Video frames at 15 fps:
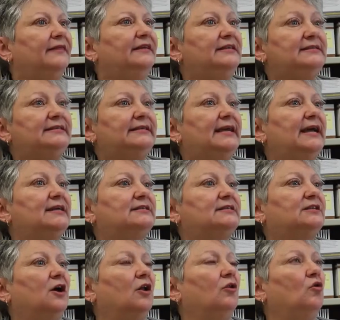These
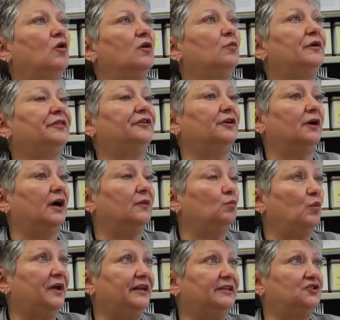tests, along with your
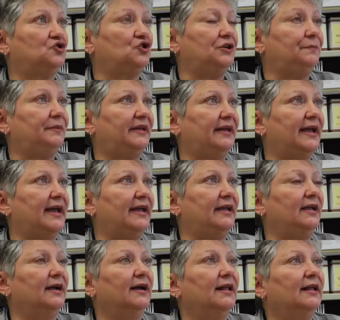unweighted
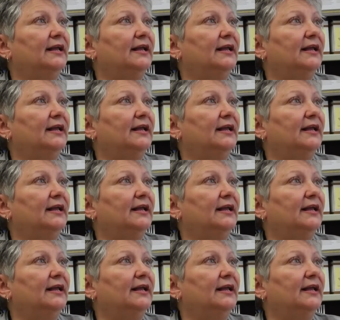GPA,